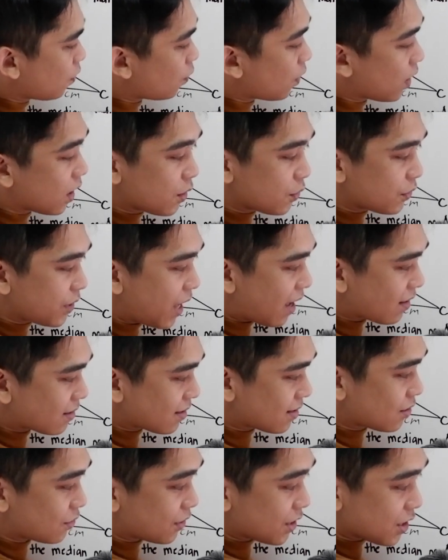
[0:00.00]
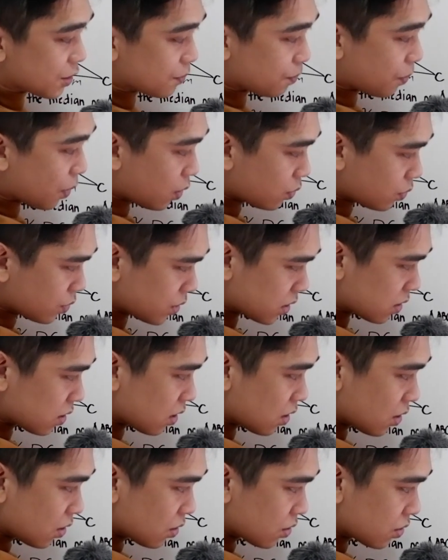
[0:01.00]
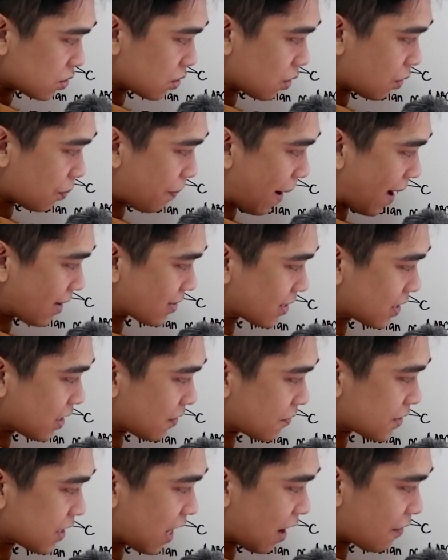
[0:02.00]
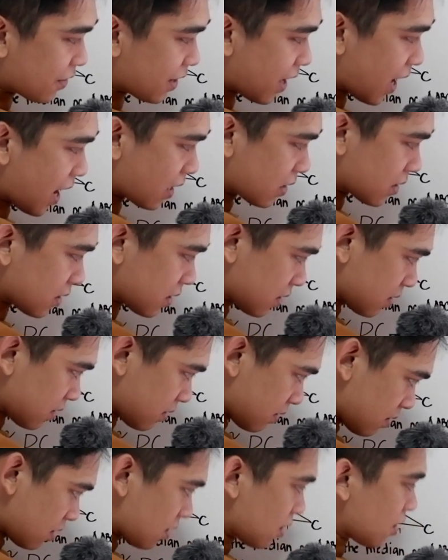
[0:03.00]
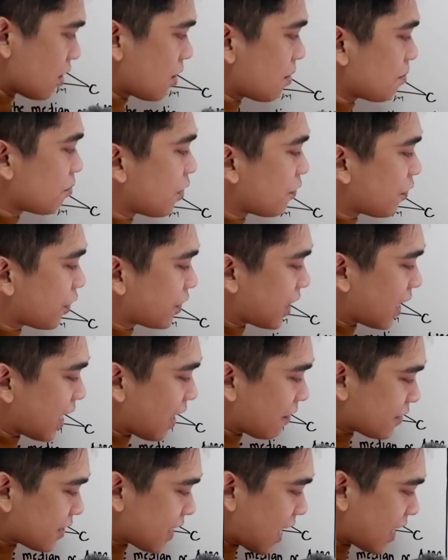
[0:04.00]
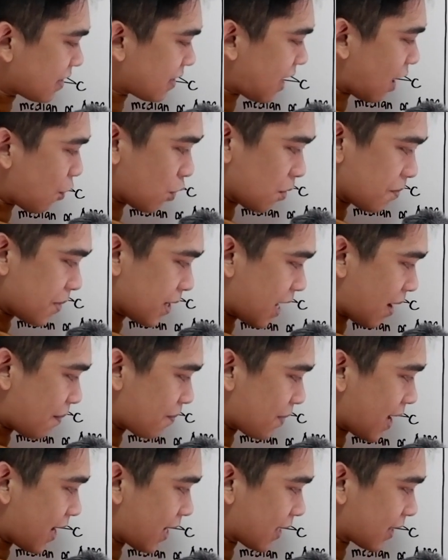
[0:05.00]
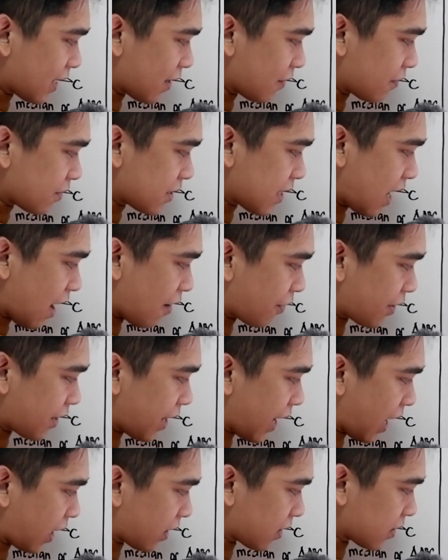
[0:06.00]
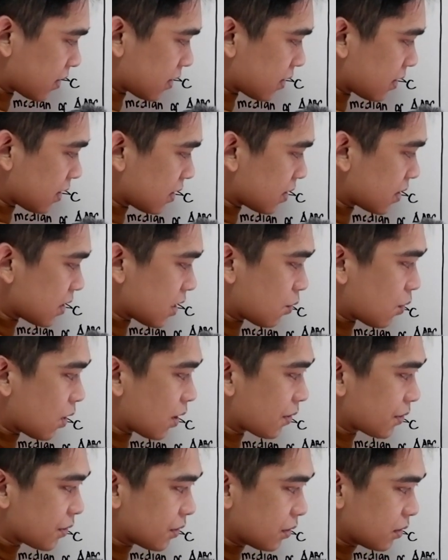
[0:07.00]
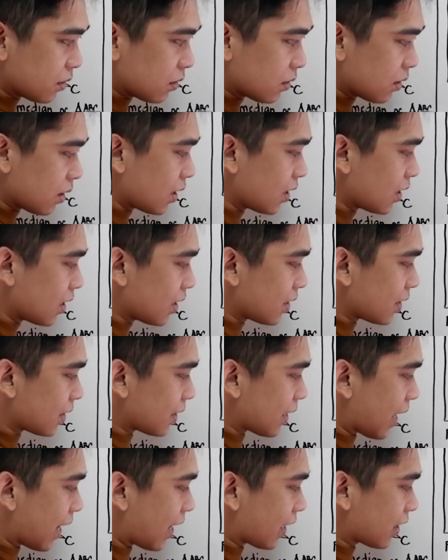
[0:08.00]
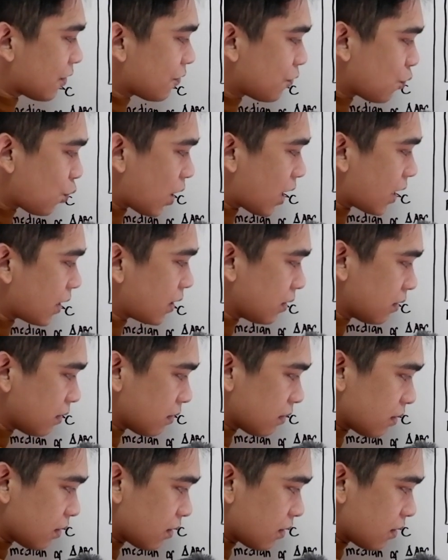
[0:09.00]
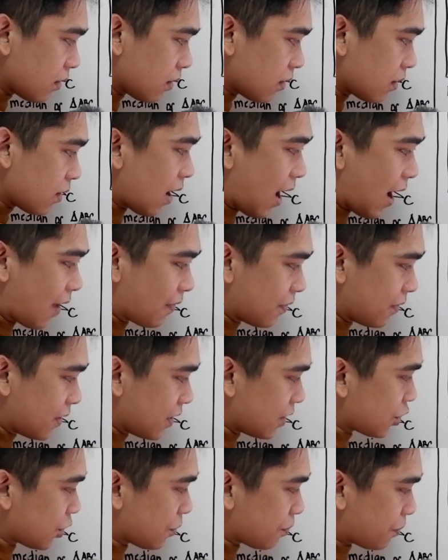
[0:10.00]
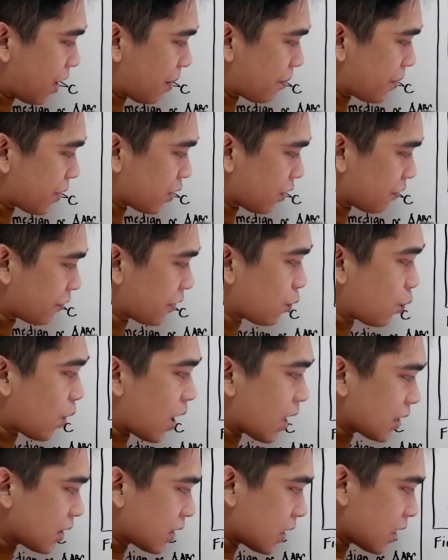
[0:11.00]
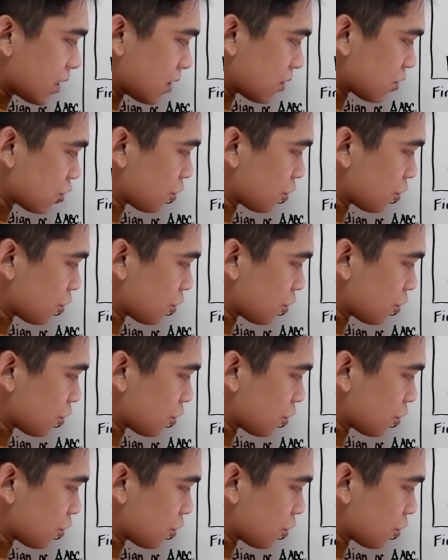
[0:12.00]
well known as transpose, so positive 7x, move on the left side, that will become negative 7x is equal to negative 1, addition property of equality,